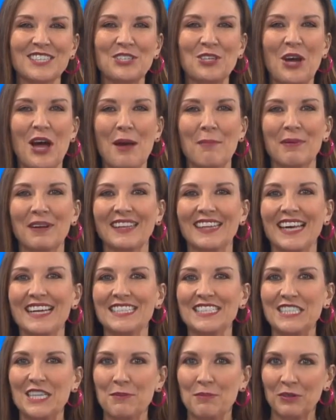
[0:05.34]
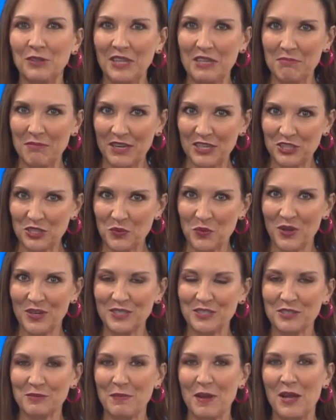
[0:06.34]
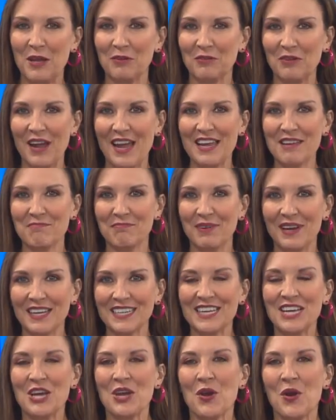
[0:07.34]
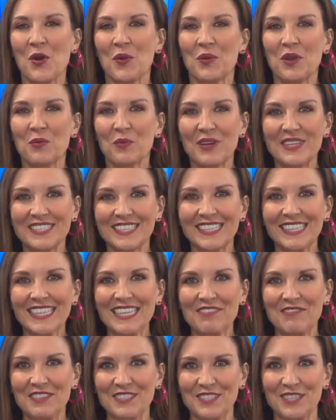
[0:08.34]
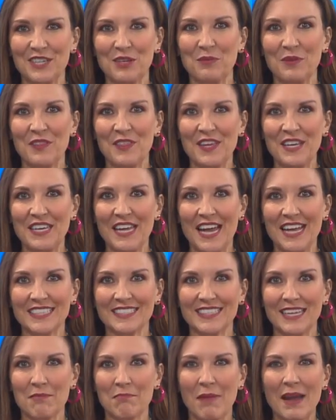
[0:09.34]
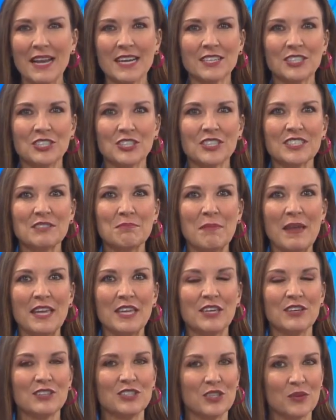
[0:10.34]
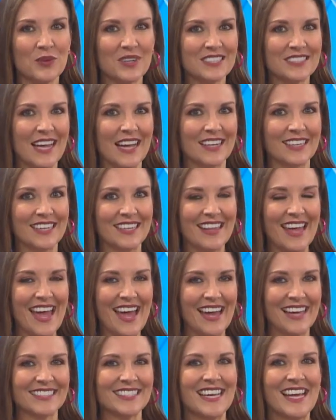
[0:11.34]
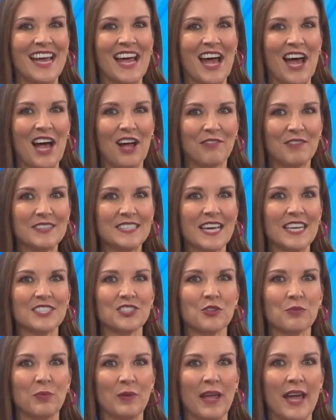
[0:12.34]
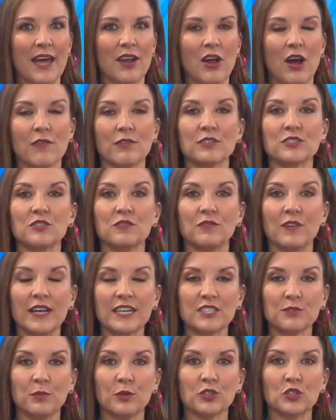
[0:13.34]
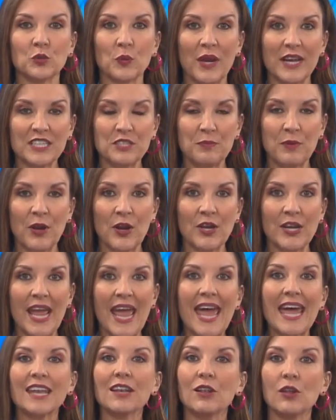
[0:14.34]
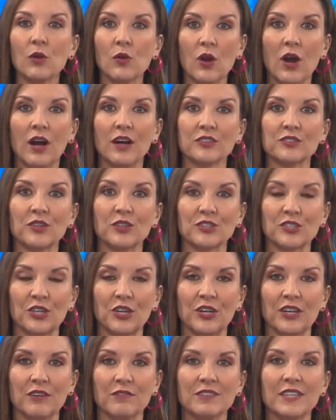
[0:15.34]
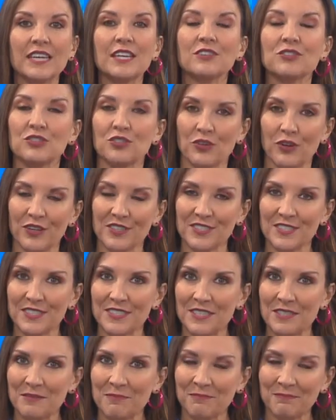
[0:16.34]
topic that typically makes you want to smile, right? But we recently visited with a guest that might just make you do exactly that. Alpha Dental Plan offers a flexible, transparent, and low-cost alternative to insurance.